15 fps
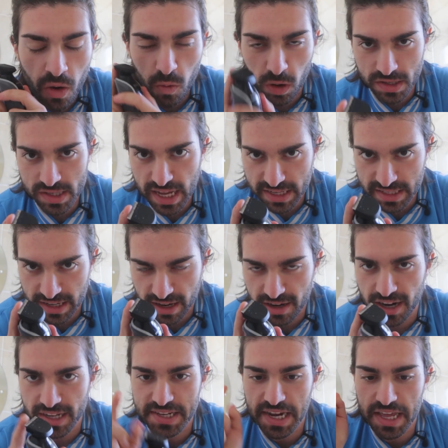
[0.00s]
Once that's done,
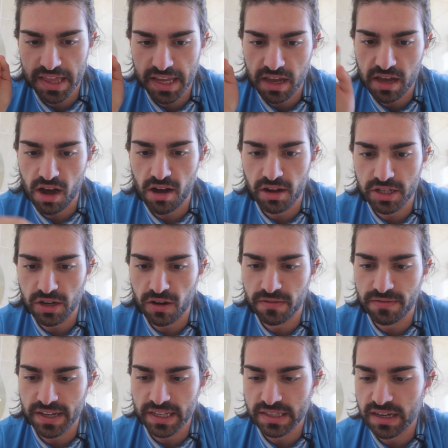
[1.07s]
I take the guard
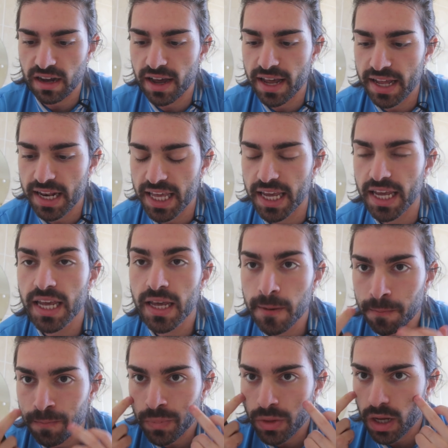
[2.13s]
off entirely,
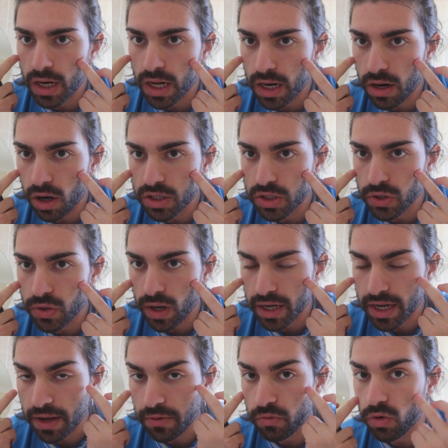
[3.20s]
and then I do
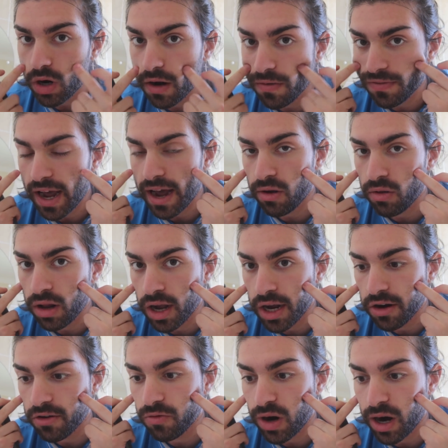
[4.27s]
like a rough
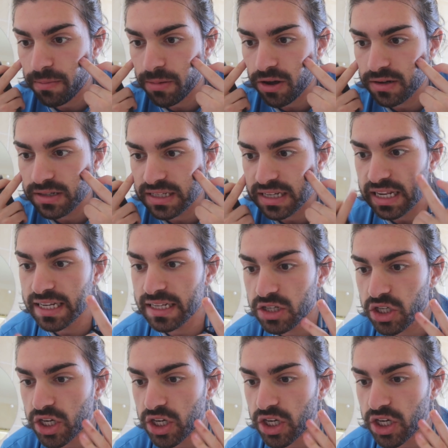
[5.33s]
outline of where I'm going to clean